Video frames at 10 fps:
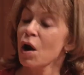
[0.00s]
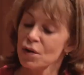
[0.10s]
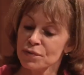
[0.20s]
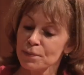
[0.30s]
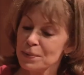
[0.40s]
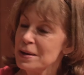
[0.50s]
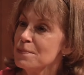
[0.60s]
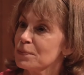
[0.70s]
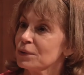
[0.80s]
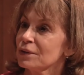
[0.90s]
of the
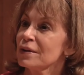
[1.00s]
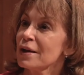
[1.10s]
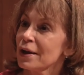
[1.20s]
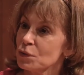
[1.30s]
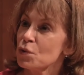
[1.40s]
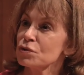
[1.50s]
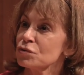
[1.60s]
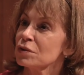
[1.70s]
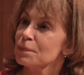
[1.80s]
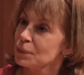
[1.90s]
people, an
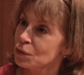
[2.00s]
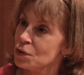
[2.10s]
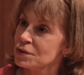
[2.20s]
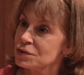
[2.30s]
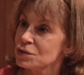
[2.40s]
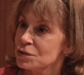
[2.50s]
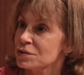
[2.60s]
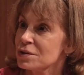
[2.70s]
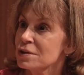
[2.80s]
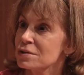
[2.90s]
orchestra that belongs to the
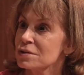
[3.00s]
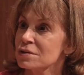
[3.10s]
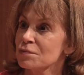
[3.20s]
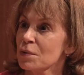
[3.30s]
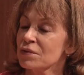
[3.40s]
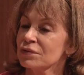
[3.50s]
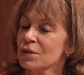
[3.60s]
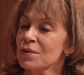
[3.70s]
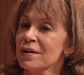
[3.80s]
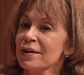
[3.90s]
citizens of
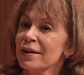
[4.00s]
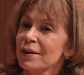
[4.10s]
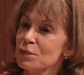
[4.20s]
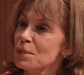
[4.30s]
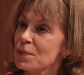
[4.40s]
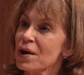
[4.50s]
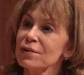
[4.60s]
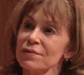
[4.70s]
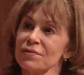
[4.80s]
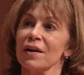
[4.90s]
Buffalo, and we're proud
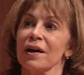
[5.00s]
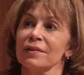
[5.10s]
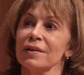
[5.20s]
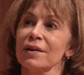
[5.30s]
of that.